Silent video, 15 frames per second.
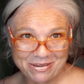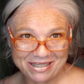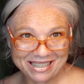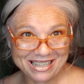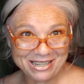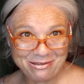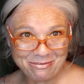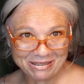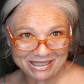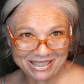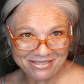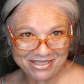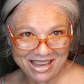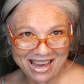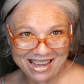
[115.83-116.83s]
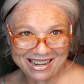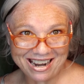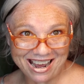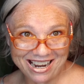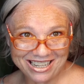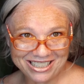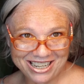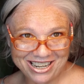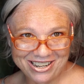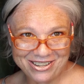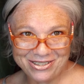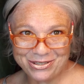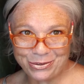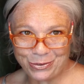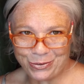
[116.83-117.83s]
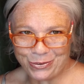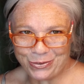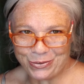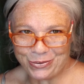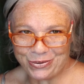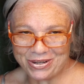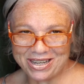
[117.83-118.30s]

Can you believe that? Eyeshadows. Oh.